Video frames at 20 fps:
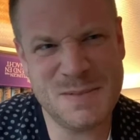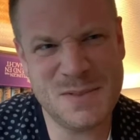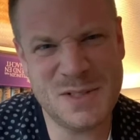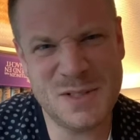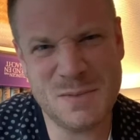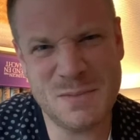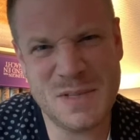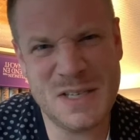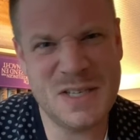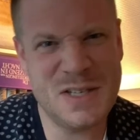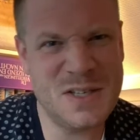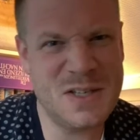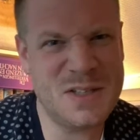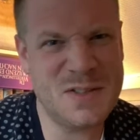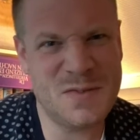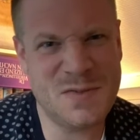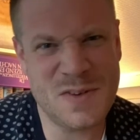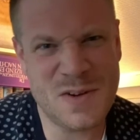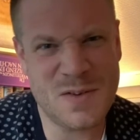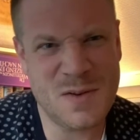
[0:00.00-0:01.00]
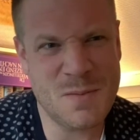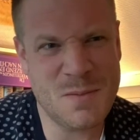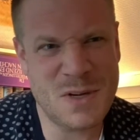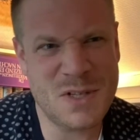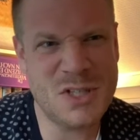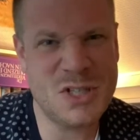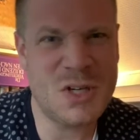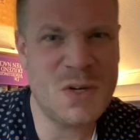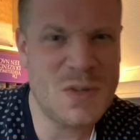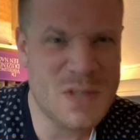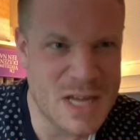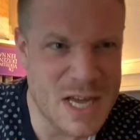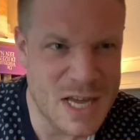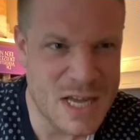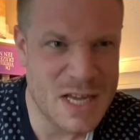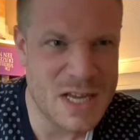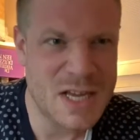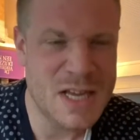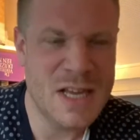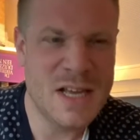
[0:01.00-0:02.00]
to be not very much
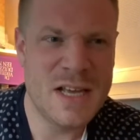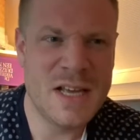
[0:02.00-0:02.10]
okay.